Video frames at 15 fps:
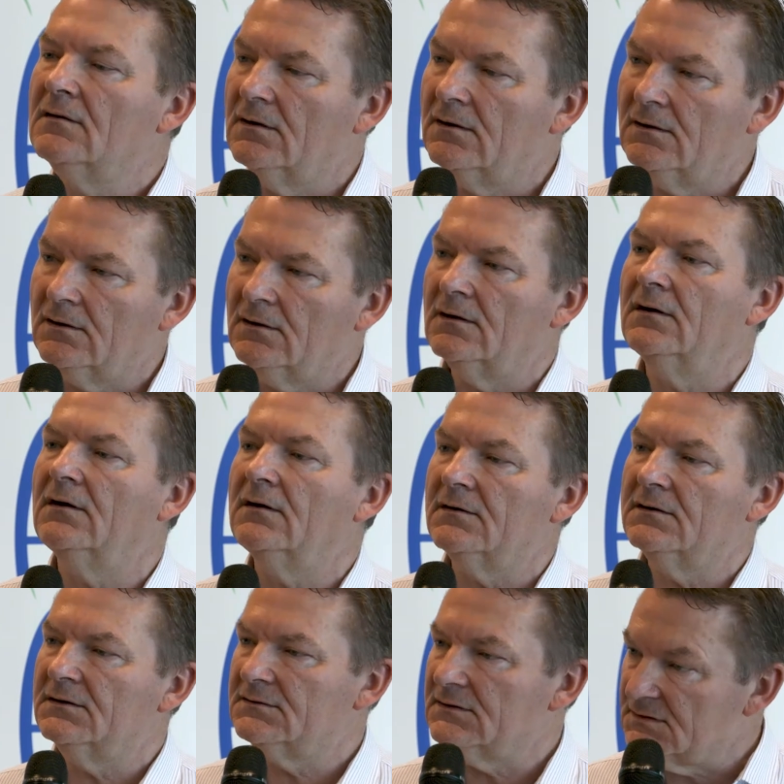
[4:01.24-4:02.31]

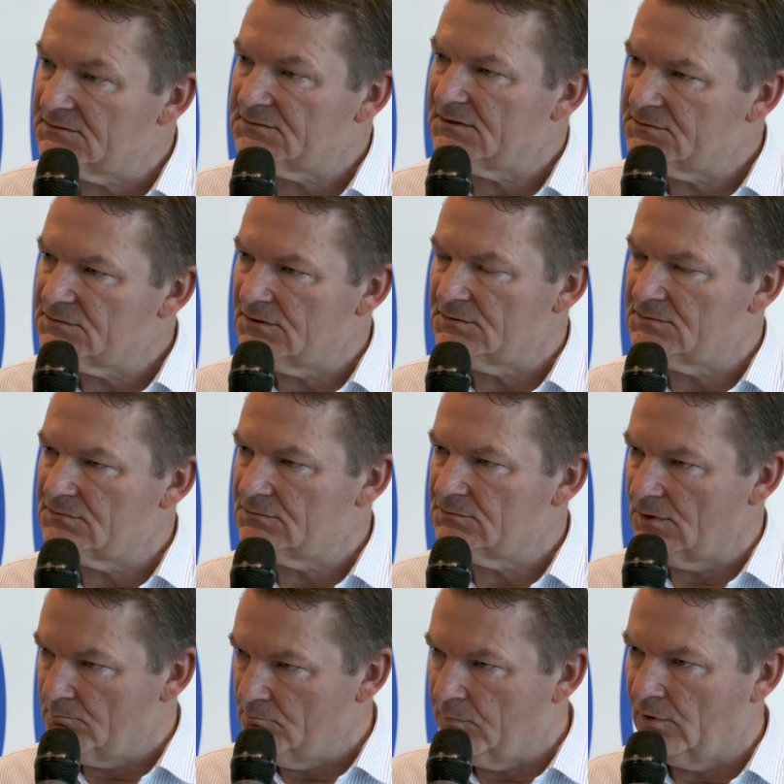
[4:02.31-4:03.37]
It's
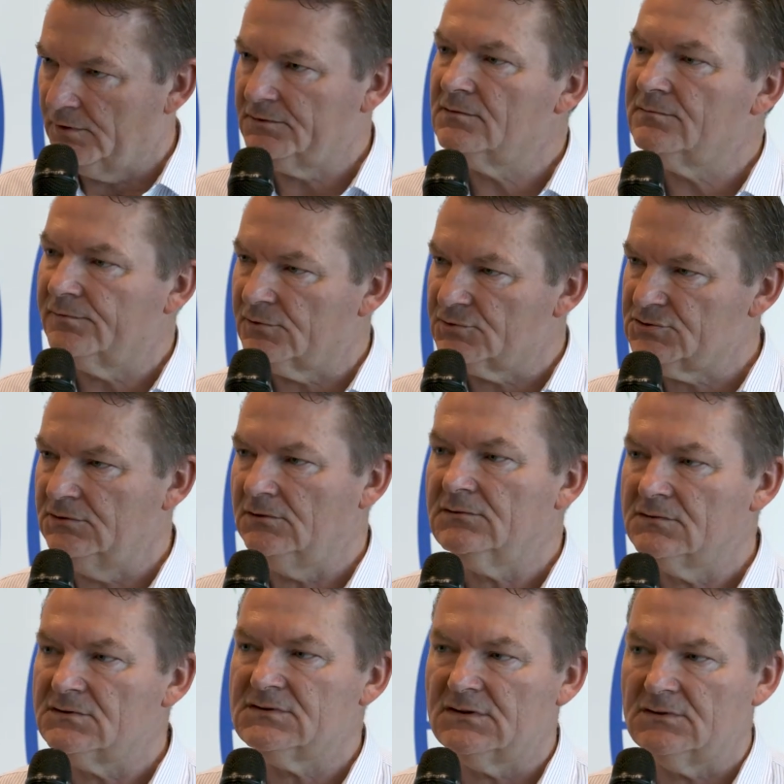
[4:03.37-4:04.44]
important for
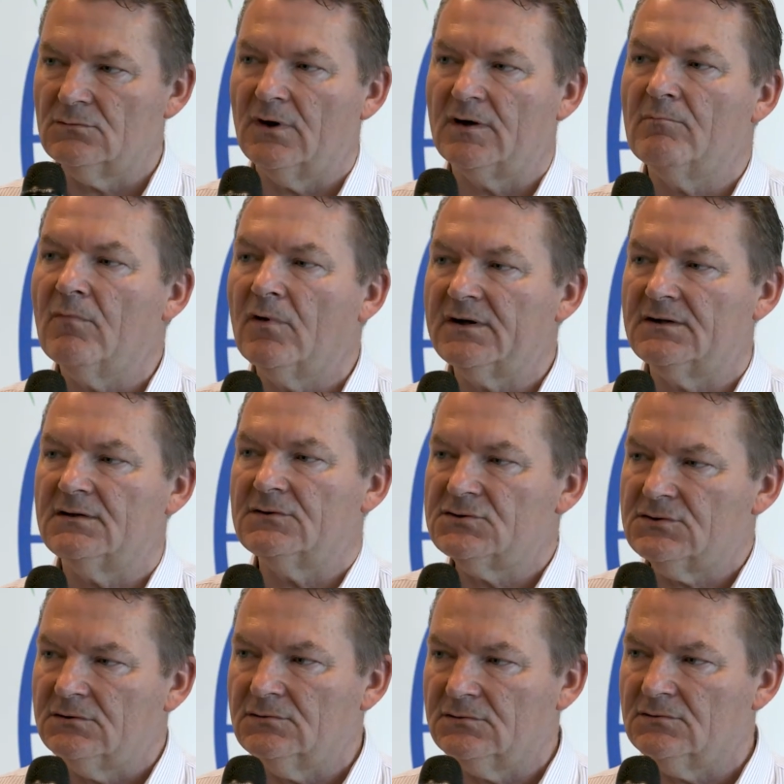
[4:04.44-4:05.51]
students. You are more than a
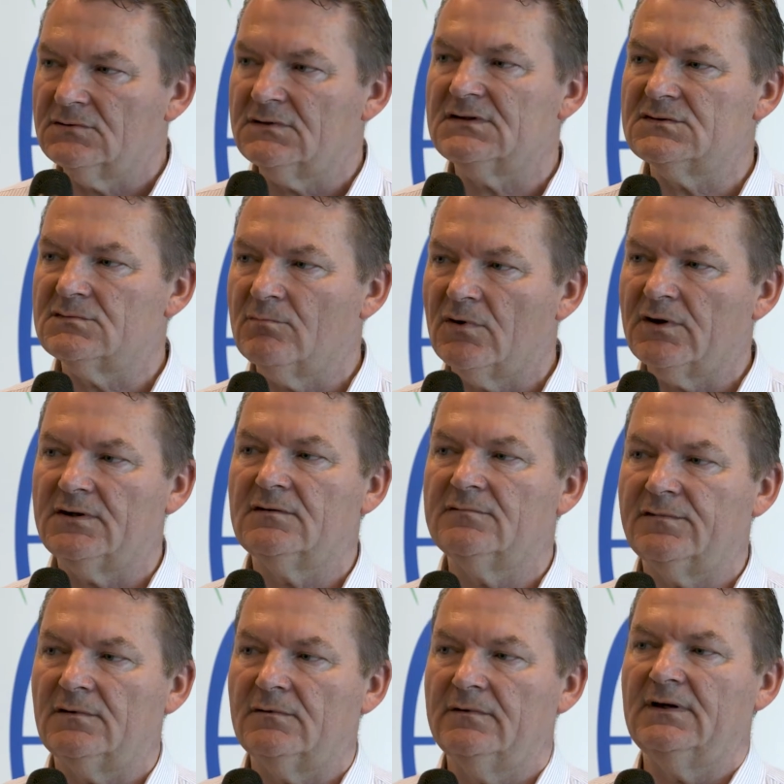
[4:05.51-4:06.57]
student. It's more than
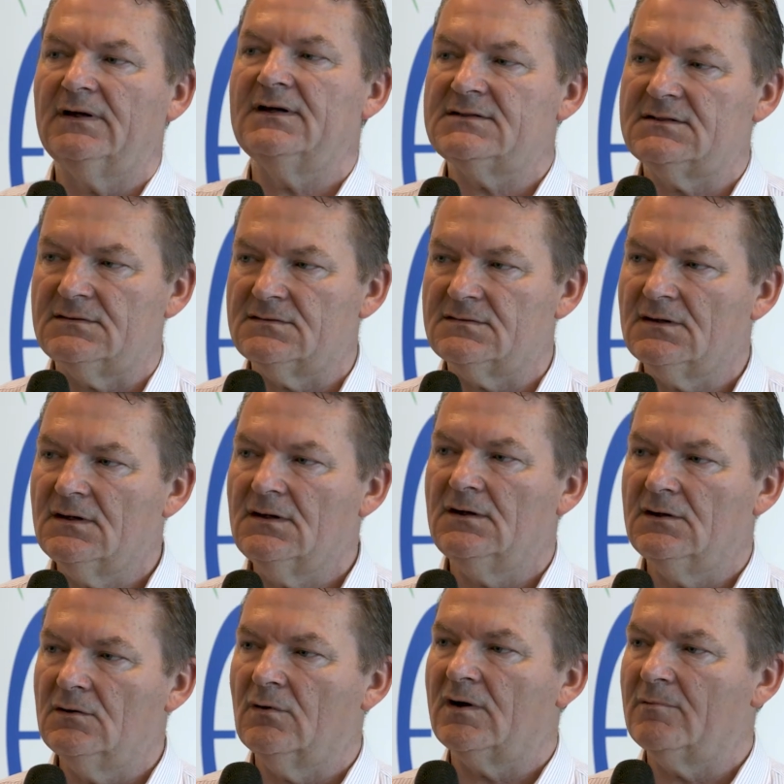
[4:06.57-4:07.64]
following lessons.
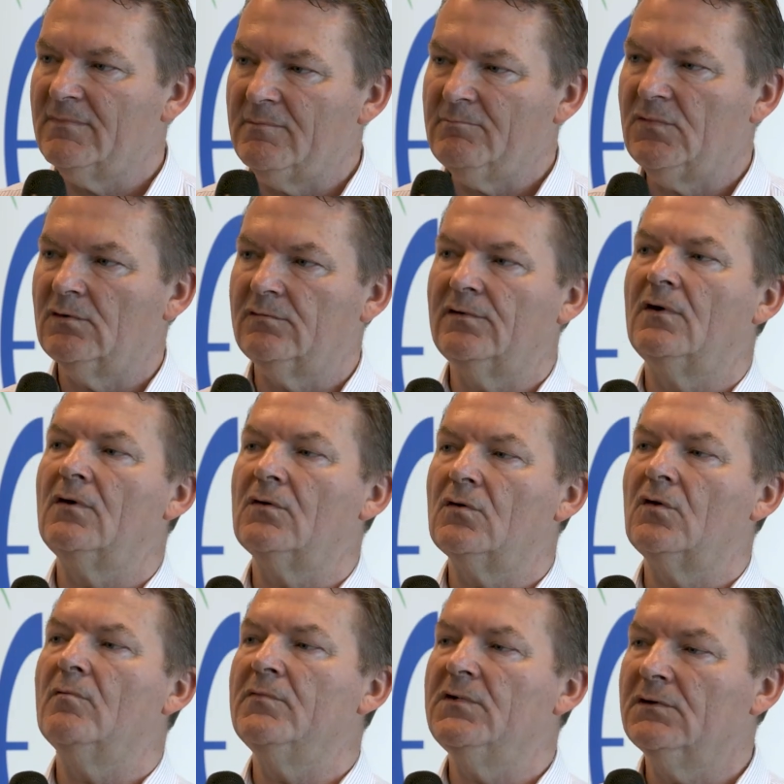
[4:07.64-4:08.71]
You are a member of a whole
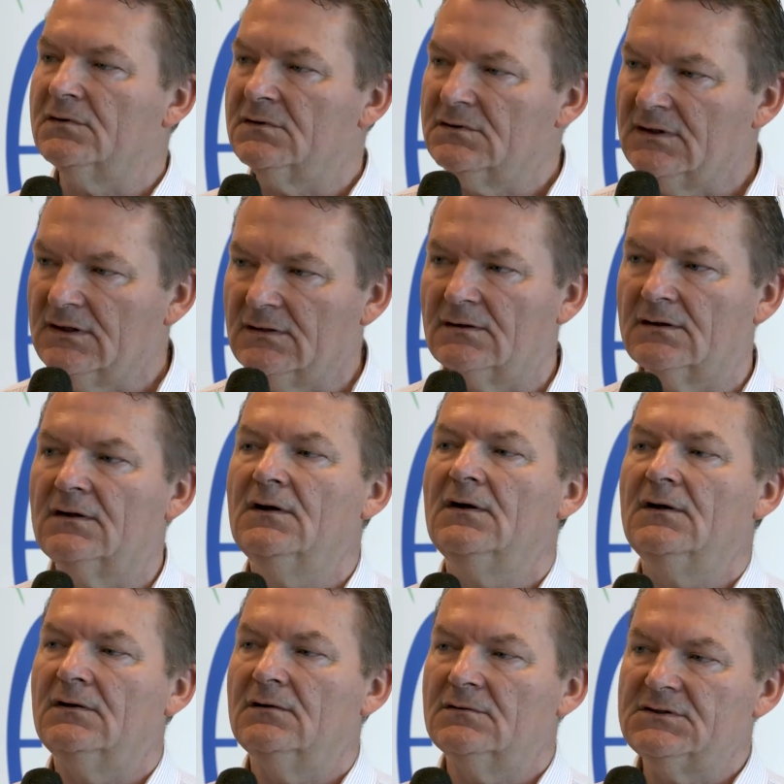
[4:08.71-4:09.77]
community.
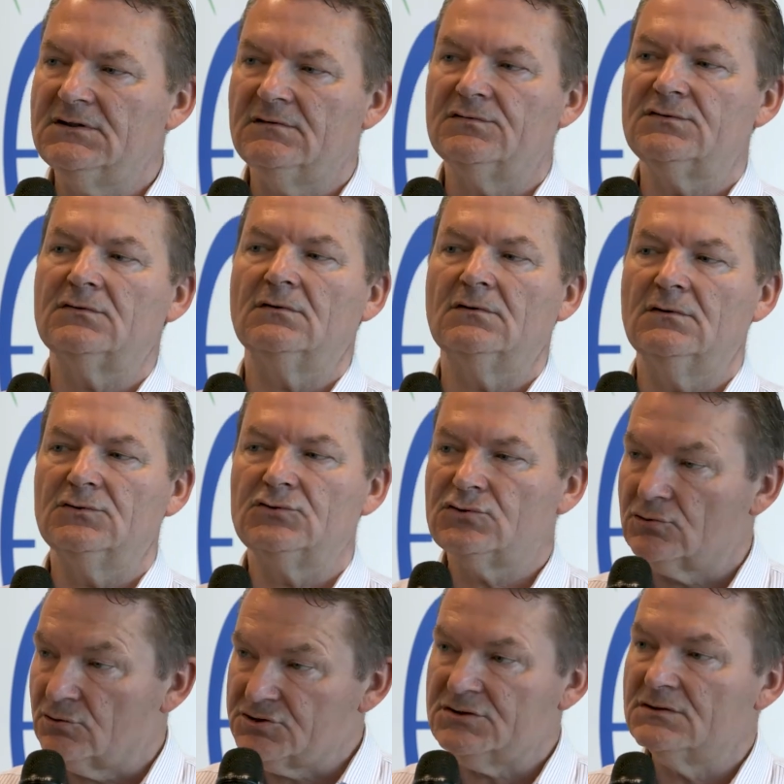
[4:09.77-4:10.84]
You achieve
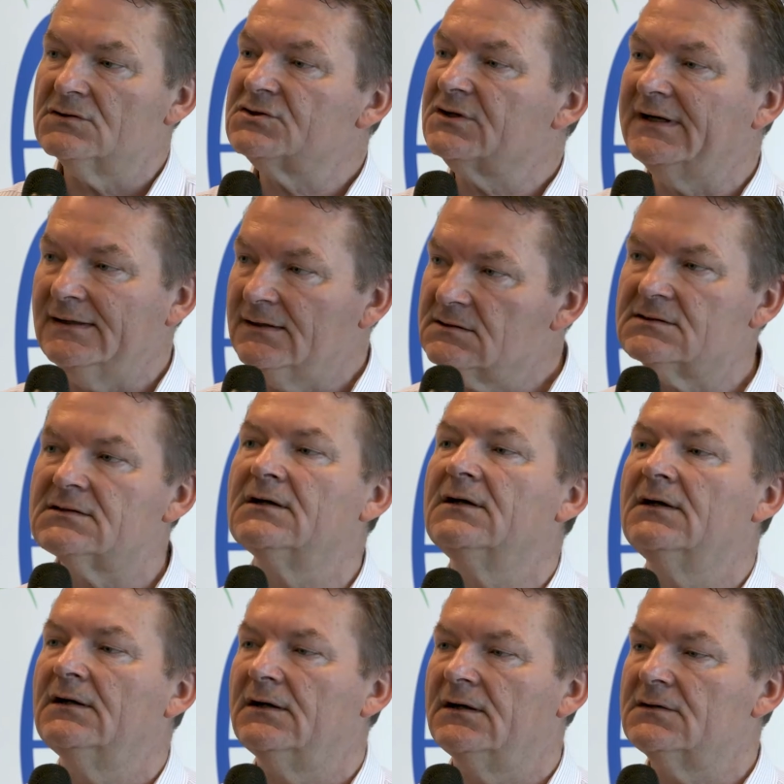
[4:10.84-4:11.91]
social skills
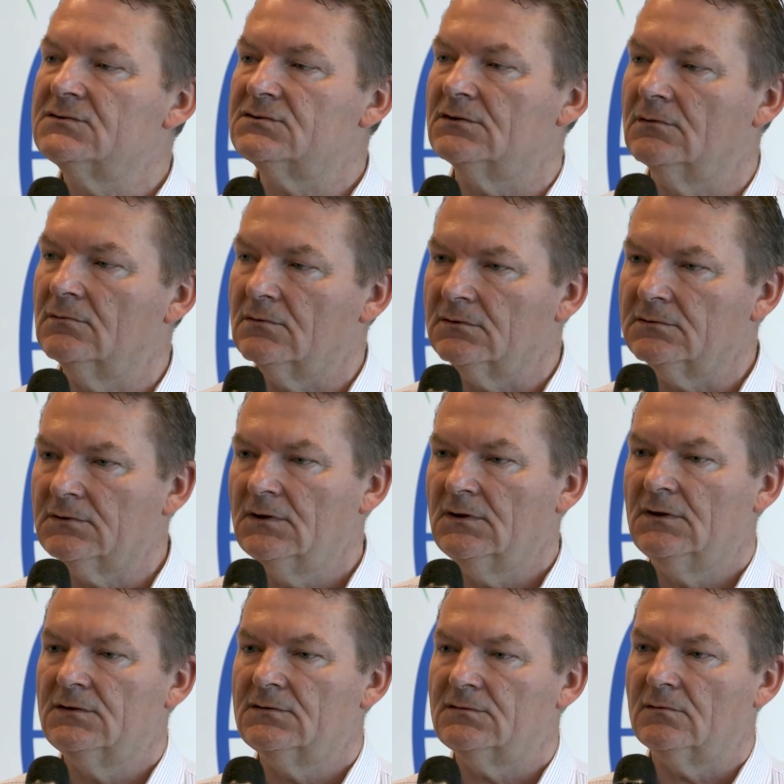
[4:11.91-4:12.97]
and so on.
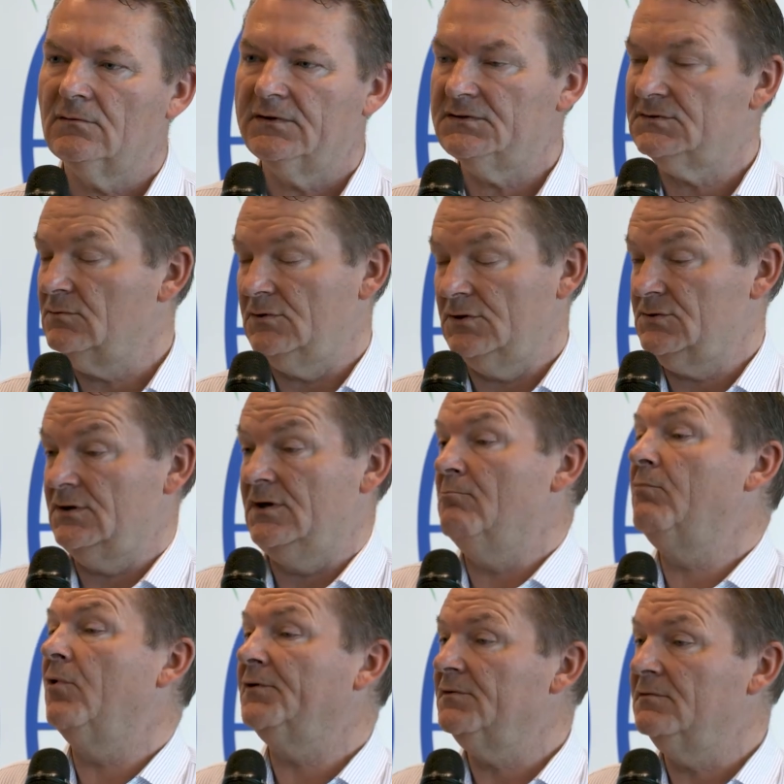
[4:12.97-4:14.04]
So it's an
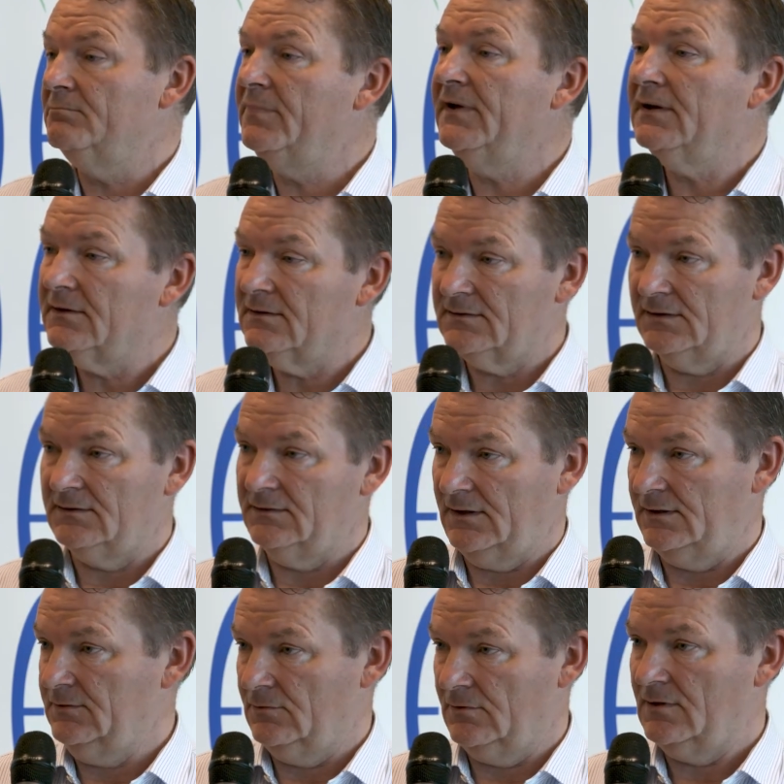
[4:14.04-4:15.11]
important period
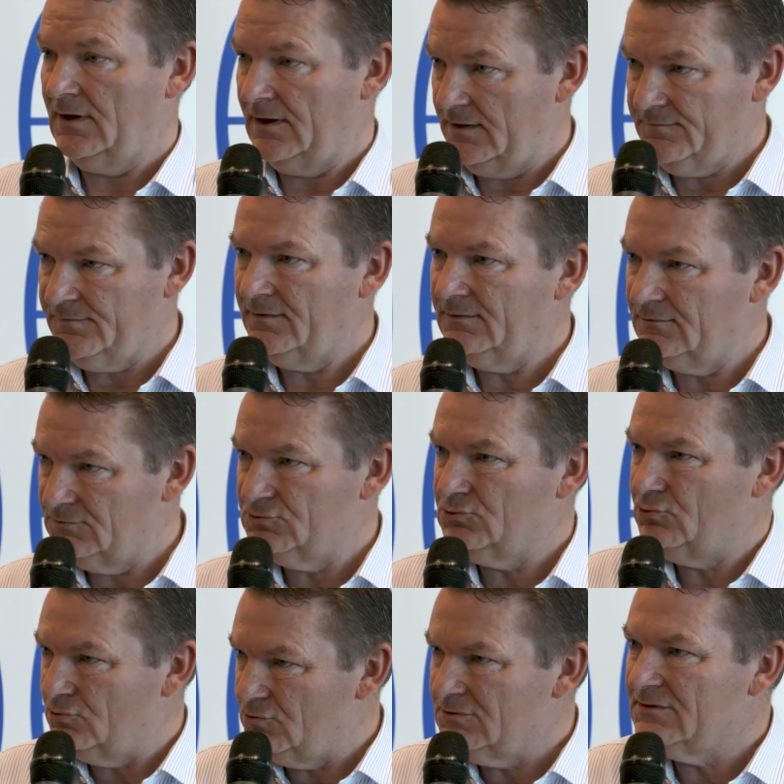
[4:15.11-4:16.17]
in your life, your
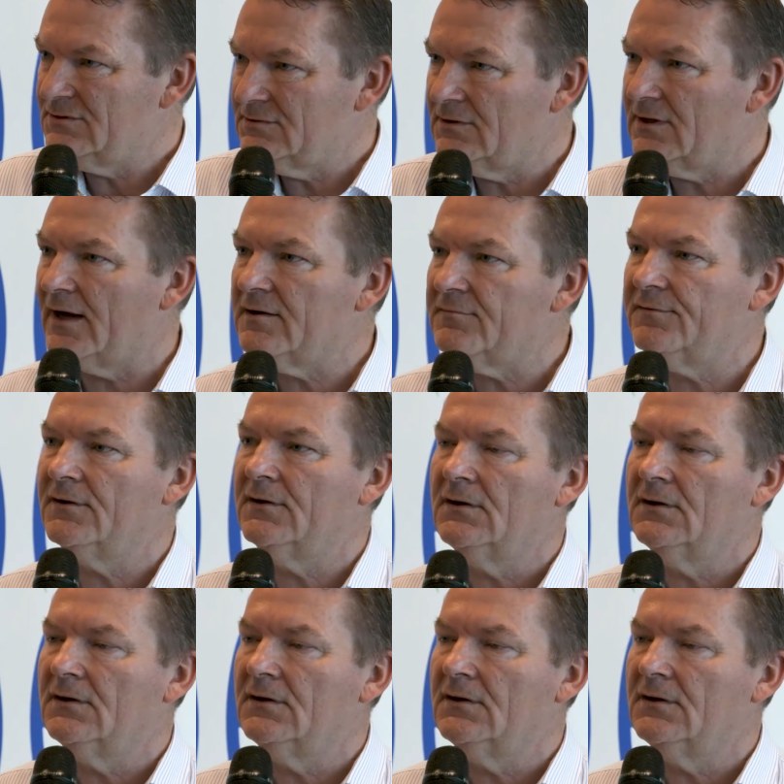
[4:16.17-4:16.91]
student life.